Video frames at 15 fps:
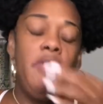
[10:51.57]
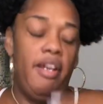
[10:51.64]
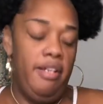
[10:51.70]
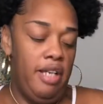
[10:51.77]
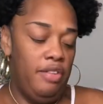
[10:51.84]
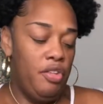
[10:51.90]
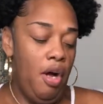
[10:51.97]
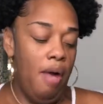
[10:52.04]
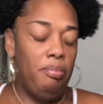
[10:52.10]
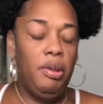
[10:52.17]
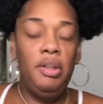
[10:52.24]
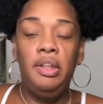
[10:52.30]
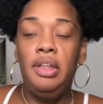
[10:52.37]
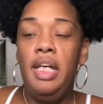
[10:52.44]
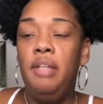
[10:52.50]
And that's why I
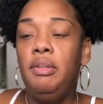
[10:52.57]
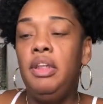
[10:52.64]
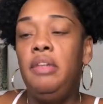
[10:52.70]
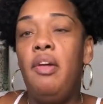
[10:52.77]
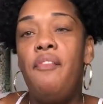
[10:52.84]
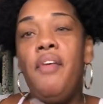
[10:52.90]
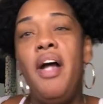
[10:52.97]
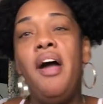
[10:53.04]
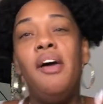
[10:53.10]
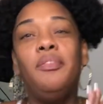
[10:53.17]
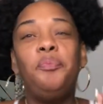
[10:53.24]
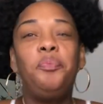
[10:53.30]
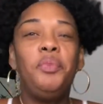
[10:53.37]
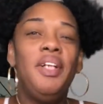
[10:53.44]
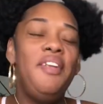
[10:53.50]
pushed his hand away, and I was like,
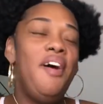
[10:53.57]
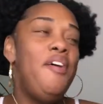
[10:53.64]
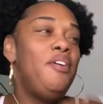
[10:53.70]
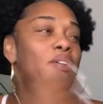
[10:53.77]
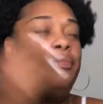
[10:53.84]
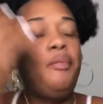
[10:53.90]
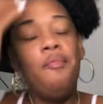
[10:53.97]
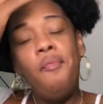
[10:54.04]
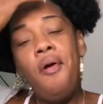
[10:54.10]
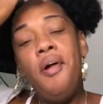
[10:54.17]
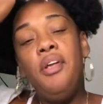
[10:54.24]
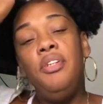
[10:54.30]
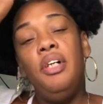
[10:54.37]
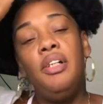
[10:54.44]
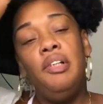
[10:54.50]
no.
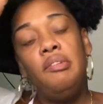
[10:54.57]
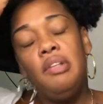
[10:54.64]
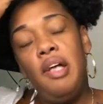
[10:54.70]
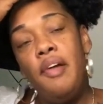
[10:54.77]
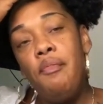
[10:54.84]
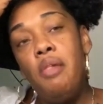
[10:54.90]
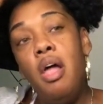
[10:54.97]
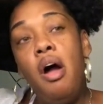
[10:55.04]
You know, and I was like,